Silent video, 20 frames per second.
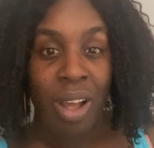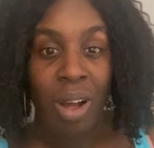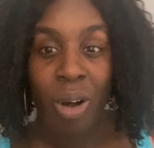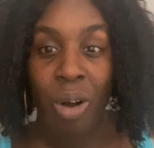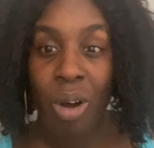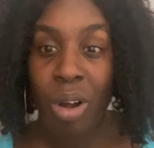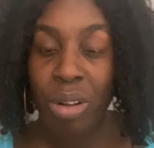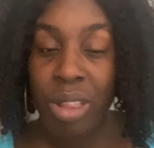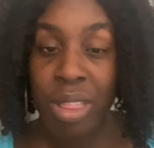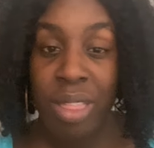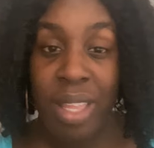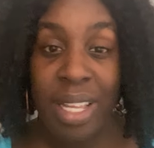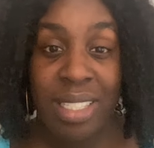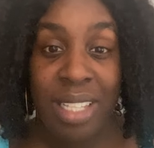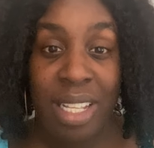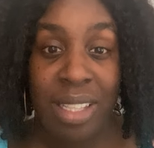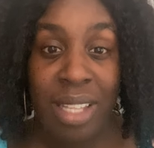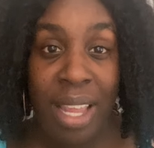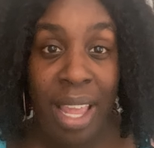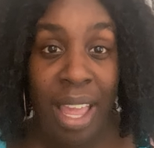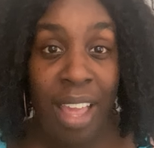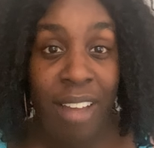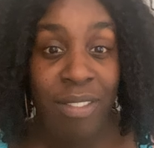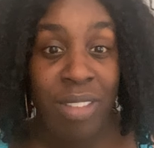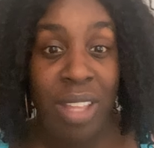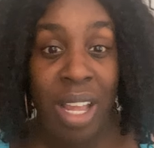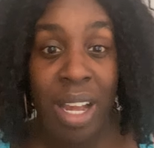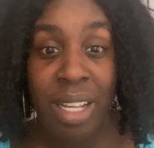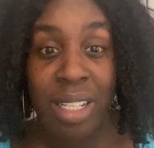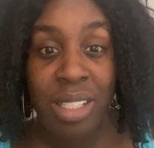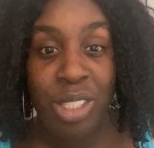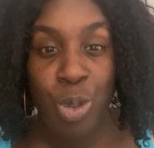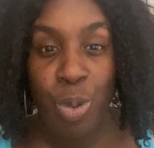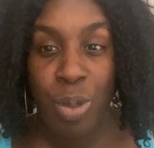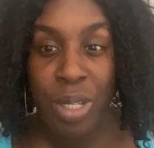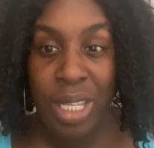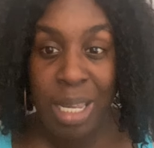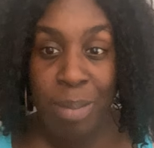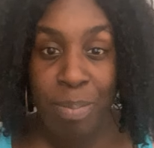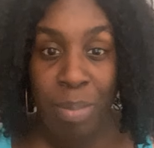All the things that they have done to
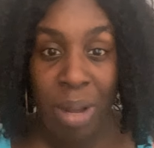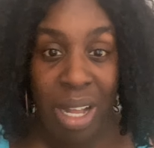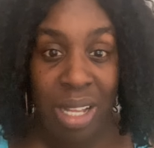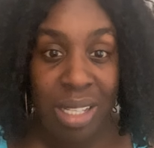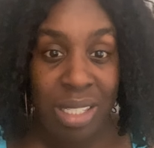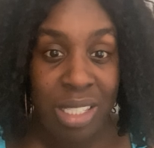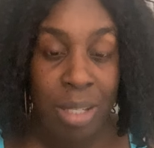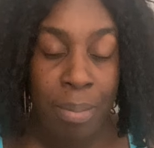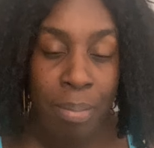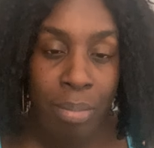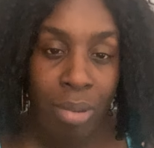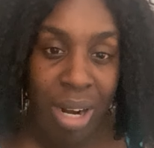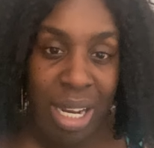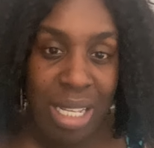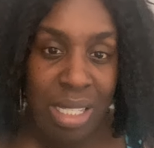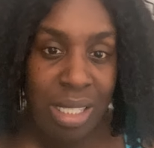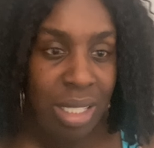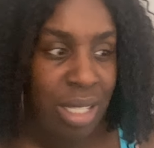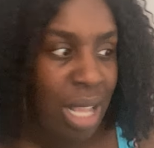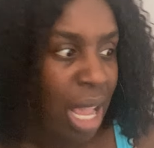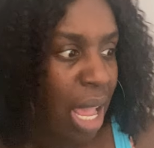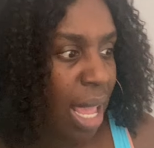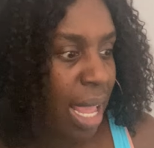keep us suppressed